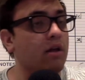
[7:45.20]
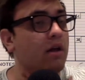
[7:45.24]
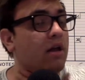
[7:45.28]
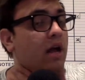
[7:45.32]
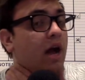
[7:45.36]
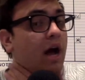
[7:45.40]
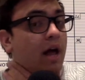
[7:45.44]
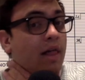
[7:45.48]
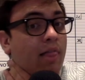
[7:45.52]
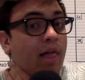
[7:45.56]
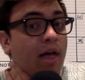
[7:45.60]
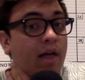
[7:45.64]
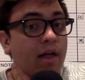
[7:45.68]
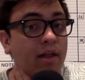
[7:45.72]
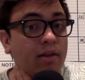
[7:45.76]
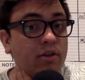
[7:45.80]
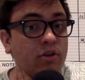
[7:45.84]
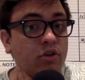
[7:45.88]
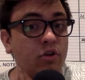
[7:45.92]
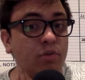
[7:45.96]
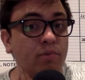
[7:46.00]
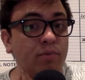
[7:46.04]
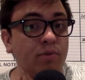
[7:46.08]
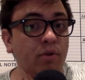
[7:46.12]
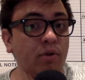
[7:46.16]
a lot, uh,
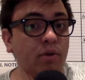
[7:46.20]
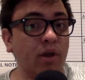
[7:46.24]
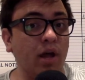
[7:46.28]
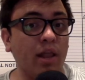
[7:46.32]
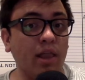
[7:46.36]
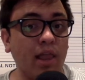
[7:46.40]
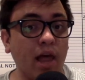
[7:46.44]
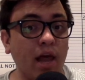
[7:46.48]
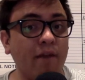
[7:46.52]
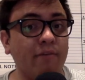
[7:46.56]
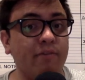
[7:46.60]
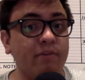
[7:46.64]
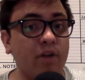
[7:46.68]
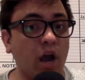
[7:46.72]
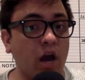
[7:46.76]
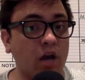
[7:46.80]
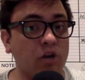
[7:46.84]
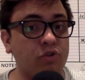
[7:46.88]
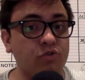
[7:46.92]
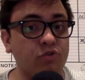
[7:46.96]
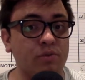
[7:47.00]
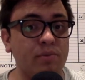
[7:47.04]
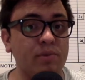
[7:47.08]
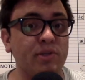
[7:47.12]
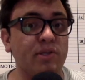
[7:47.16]
just be told, a lot of
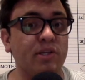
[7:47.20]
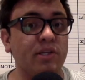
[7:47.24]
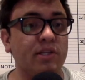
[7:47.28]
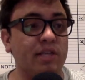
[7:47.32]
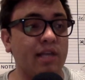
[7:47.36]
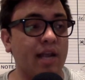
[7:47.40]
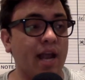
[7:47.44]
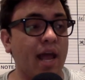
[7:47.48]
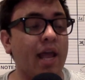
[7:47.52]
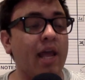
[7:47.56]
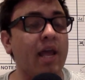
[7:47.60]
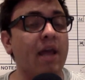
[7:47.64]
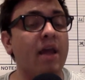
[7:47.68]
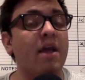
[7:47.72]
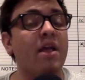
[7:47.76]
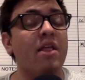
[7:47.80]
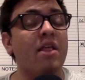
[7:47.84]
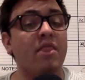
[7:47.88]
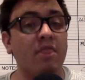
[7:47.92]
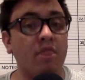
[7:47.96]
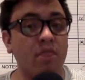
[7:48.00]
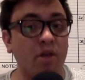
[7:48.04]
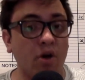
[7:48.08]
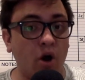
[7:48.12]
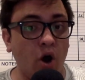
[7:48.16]
country music today,
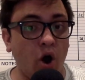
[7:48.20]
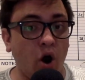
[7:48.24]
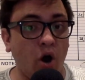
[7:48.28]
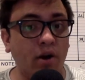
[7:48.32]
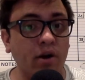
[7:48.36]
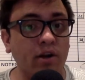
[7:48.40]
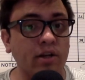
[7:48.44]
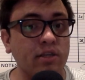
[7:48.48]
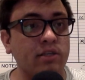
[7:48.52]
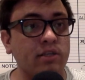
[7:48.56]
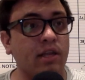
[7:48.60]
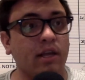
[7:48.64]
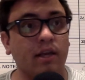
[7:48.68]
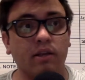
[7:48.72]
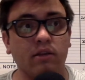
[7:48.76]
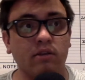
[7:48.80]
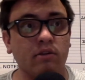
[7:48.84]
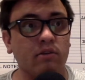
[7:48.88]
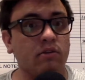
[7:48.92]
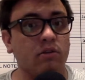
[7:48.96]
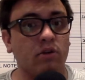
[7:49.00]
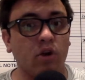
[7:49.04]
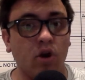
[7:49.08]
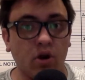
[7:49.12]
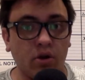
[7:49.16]
the artists like
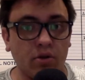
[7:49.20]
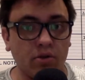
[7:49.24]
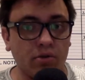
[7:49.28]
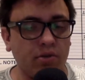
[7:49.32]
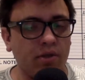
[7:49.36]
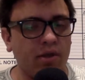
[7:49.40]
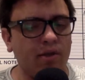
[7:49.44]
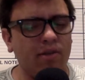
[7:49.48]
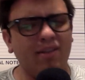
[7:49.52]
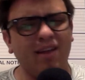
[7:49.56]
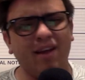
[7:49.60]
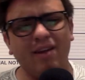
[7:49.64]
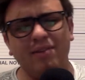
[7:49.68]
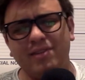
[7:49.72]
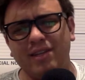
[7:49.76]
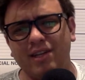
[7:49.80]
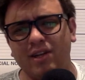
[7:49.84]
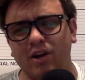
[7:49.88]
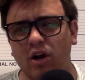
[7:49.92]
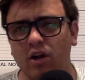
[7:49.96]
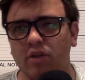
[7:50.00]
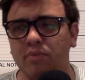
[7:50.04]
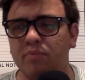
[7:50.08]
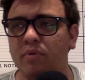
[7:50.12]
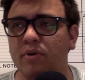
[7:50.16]
Garth, honestly, not say
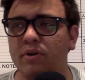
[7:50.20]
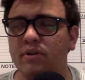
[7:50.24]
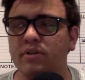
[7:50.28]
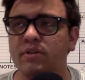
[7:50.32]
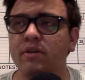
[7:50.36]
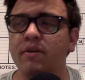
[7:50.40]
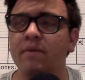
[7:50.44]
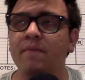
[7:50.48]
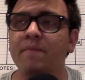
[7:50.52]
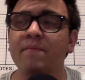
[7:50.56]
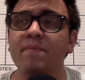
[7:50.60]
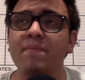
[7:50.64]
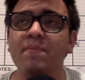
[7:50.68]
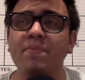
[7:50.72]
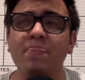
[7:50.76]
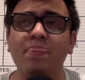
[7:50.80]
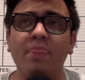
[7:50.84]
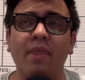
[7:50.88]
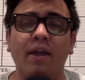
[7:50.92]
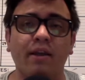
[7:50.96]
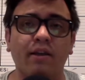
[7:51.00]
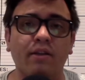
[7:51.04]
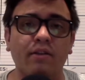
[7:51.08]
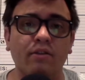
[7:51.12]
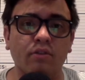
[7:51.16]
Garth Brooks,
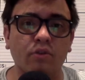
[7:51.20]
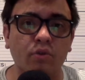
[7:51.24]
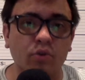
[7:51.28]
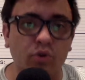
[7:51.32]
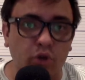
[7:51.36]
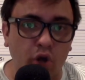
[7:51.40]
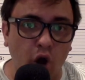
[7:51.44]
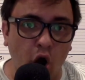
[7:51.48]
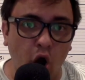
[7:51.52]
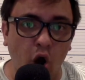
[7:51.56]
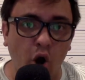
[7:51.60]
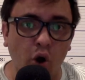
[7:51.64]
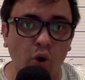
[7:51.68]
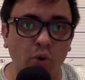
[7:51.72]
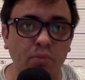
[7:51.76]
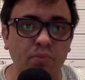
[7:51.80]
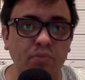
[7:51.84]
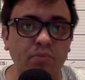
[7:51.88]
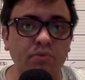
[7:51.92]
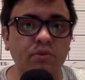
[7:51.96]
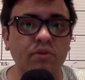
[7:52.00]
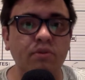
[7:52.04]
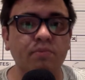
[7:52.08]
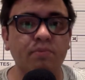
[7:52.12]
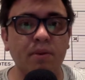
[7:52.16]
like Luke
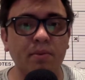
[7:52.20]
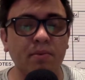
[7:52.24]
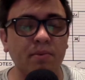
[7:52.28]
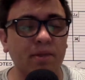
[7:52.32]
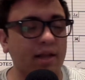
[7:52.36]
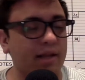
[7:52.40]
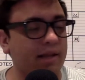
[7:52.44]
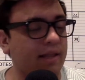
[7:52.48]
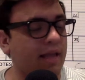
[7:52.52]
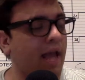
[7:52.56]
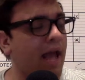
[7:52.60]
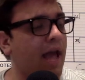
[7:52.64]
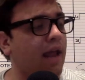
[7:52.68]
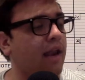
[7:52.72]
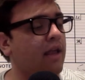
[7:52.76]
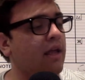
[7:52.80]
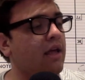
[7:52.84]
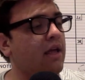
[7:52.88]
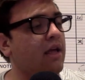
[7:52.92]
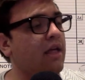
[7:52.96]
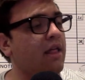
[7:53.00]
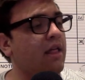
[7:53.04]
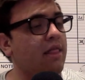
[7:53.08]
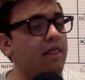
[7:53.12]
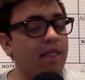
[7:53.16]
Combs, people like that,
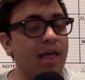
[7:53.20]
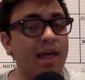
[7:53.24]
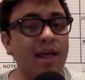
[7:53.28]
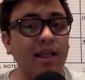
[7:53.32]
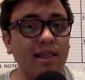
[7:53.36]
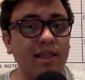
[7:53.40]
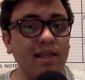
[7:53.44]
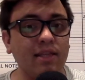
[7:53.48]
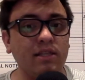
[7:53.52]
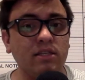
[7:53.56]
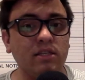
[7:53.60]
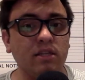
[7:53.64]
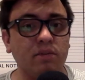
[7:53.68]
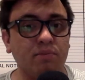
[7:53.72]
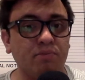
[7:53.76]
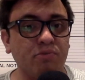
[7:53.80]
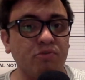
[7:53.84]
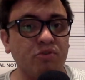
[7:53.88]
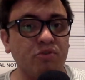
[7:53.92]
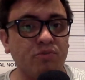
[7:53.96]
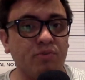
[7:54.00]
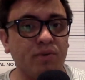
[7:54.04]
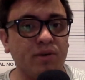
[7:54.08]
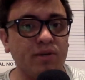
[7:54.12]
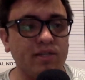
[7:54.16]
they listen to
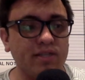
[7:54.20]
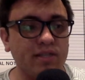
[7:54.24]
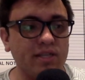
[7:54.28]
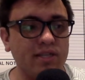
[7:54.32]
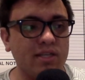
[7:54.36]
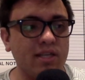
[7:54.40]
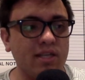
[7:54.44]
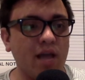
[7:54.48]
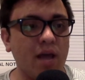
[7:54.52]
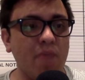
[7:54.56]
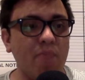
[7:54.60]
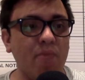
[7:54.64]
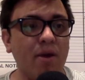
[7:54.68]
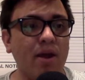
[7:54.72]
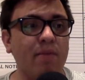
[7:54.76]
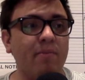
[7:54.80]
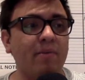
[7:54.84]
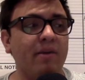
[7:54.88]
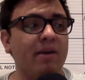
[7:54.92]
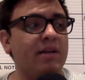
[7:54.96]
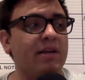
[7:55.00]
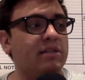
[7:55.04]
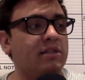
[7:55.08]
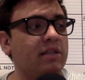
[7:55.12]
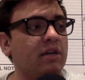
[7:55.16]
Bruce Springsteen and Tom Petty
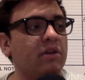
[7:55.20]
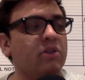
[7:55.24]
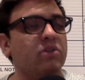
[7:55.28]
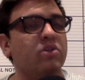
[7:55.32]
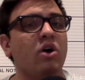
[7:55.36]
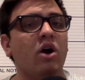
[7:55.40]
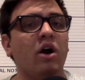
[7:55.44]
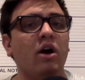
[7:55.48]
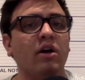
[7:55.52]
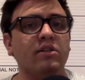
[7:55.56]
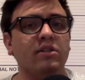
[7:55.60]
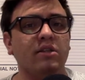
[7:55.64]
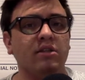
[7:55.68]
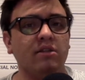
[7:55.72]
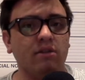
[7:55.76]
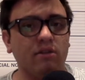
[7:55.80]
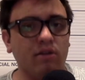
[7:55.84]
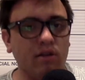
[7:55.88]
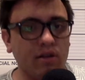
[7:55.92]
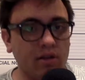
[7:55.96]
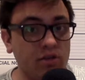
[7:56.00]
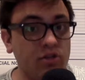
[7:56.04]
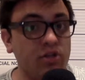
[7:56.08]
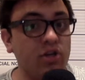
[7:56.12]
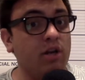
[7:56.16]
because their songs and,
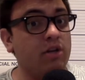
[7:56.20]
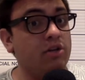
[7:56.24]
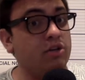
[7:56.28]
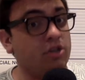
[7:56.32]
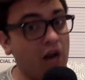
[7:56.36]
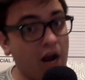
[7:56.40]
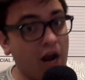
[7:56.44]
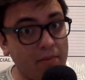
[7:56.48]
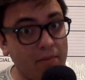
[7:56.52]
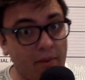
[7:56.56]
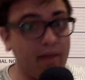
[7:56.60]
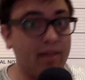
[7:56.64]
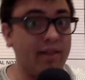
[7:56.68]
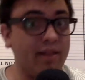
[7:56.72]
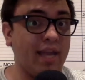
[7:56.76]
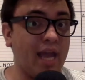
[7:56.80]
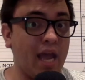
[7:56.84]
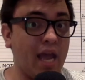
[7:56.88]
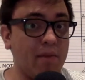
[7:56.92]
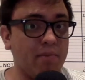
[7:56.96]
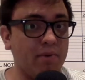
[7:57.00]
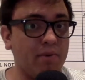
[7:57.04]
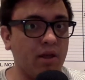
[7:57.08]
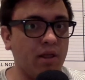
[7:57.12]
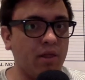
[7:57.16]
and John
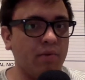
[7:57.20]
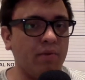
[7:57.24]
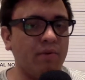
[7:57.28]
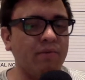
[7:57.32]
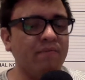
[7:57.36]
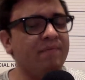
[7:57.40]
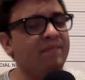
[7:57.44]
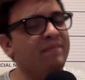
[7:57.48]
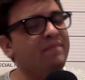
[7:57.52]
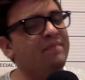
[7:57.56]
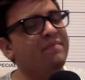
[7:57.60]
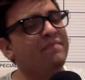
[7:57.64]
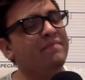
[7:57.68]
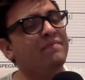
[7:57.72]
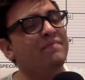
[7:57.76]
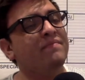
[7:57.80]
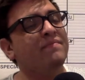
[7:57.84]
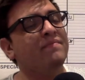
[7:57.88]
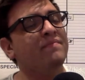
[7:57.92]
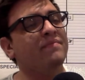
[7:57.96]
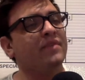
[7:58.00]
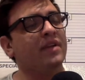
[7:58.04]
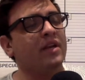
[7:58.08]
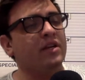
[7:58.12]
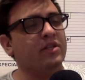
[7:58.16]
Mellencamp, another one,
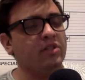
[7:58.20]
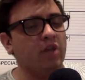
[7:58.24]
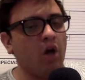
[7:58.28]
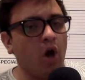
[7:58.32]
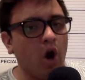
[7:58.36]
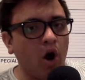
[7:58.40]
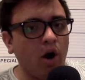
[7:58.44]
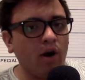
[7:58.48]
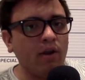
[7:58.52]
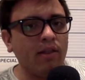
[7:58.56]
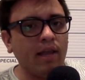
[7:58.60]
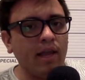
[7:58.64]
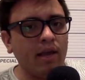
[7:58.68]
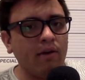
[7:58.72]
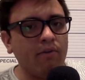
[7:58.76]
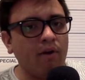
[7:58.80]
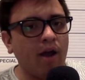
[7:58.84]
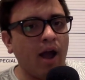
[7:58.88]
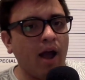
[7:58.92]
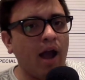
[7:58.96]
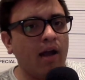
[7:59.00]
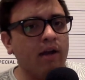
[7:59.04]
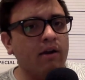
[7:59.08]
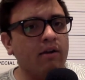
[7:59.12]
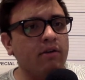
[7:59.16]
because the Heartland
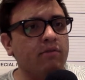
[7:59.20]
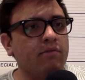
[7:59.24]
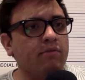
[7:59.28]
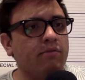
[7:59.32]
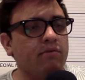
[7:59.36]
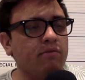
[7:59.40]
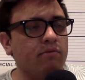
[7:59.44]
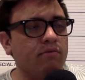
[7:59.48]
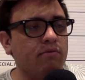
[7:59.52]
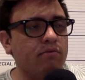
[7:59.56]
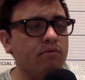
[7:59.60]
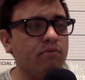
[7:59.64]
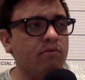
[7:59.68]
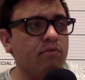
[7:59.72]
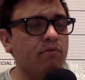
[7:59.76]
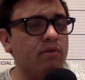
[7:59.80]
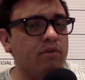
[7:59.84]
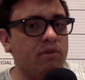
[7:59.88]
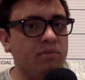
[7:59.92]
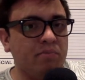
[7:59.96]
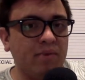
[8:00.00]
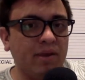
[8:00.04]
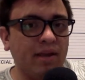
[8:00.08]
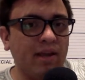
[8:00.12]
rock was a big